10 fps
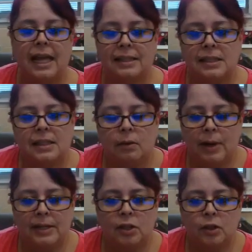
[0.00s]
That's the
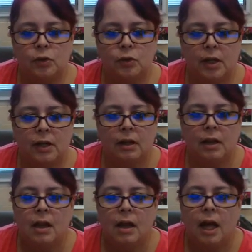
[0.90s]
resolution.
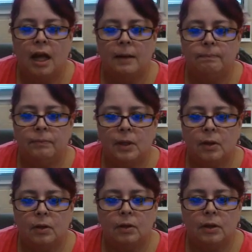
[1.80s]

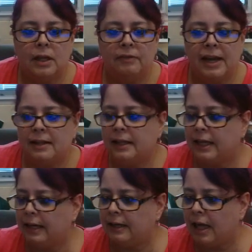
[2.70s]
If I click
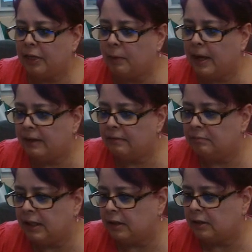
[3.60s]
on another one,
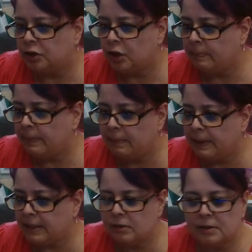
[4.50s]
it'll show me the
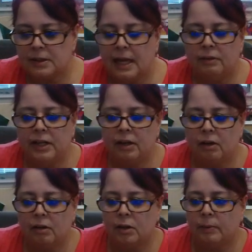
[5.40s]
pixels down
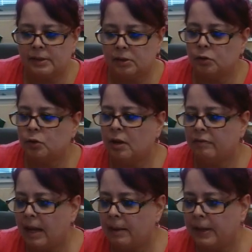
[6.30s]
here, the resolution
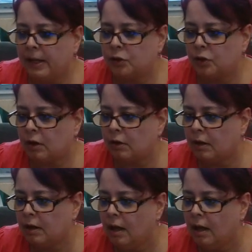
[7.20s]
of that picture.